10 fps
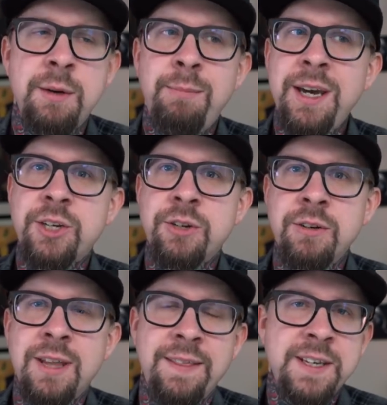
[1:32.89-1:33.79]
make
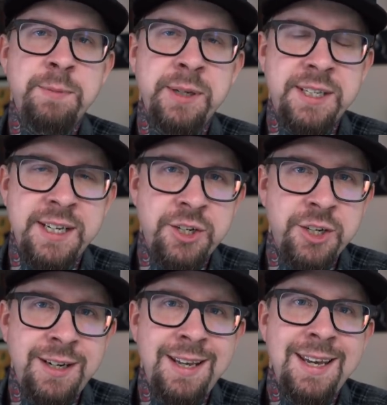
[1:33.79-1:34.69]
sure that this
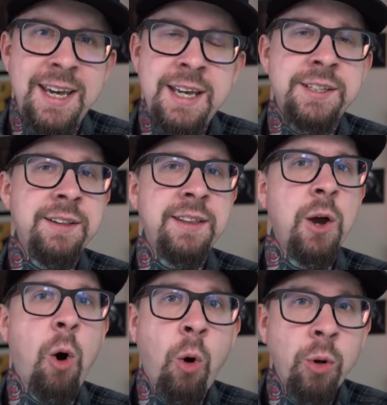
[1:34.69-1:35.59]
petition isn't
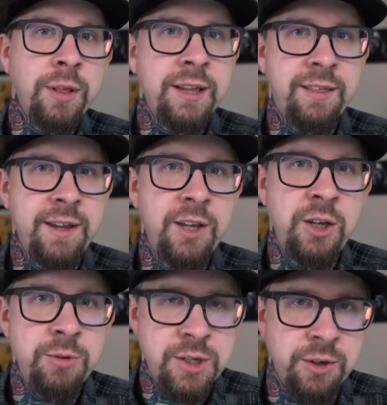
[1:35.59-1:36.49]
the only thing
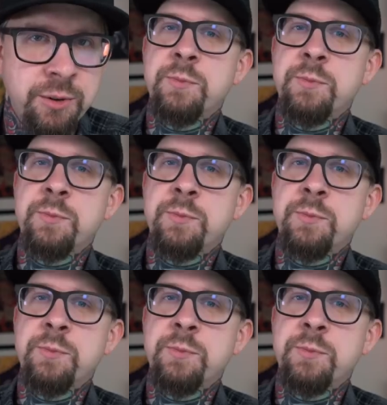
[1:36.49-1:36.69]
you do.